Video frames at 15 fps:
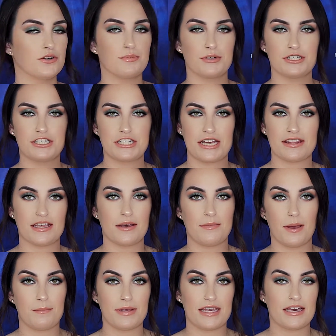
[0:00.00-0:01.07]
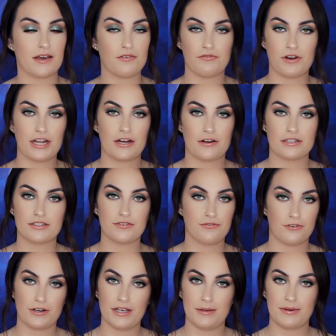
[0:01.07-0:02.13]
do appreciate them being
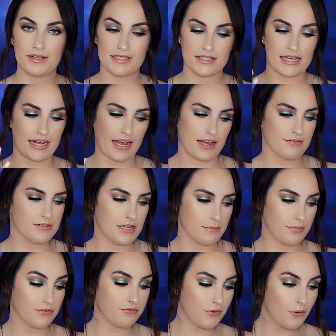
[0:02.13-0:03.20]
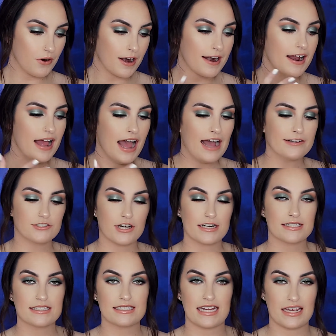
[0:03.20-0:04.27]
fragrance-free because, like I have said before, I
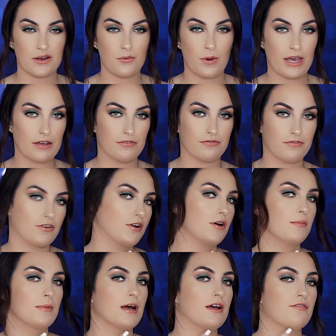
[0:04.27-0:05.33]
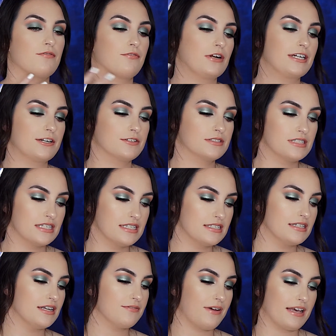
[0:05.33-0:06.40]
try to stay away from
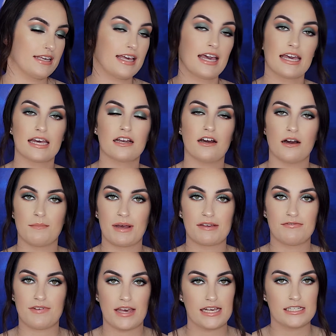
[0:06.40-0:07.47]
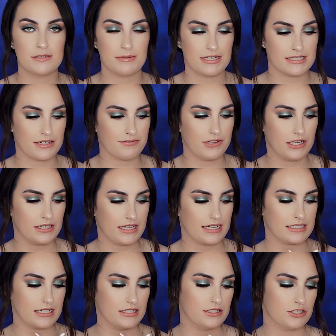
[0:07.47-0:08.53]
fragrances if I can on my face because I feel like
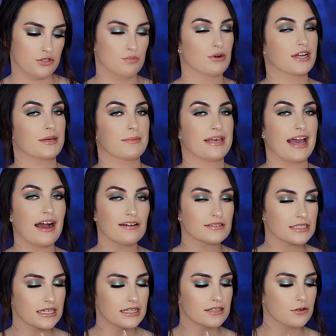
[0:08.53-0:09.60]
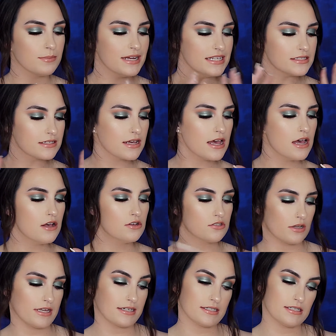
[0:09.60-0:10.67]
that tends to break me out a little bit.
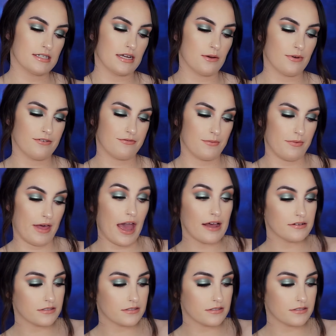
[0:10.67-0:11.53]
So I like to stay away from